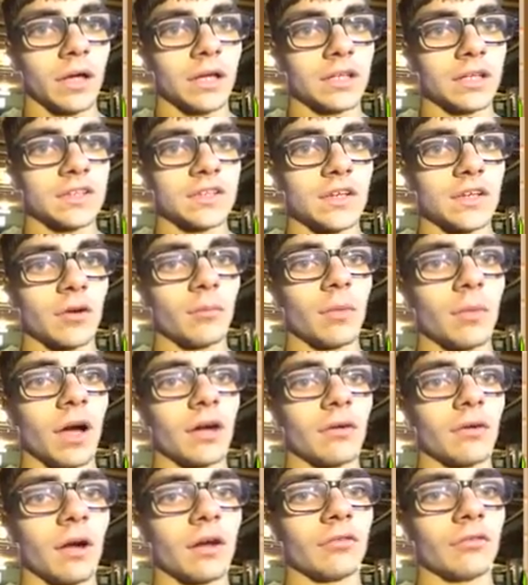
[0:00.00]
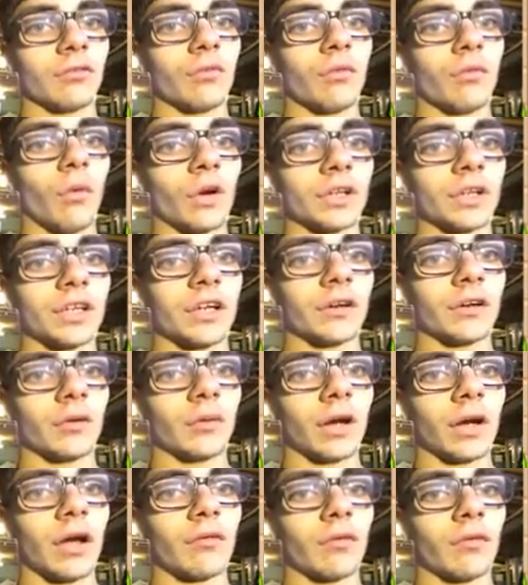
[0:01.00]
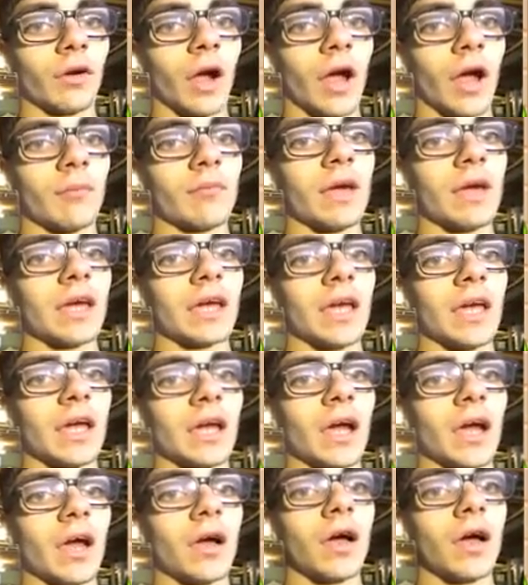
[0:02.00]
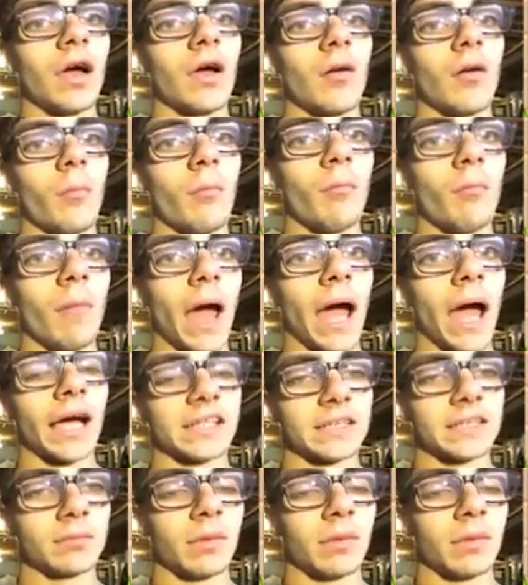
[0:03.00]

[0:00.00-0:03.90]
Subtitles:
So by around 14 or whatever, I'm making mass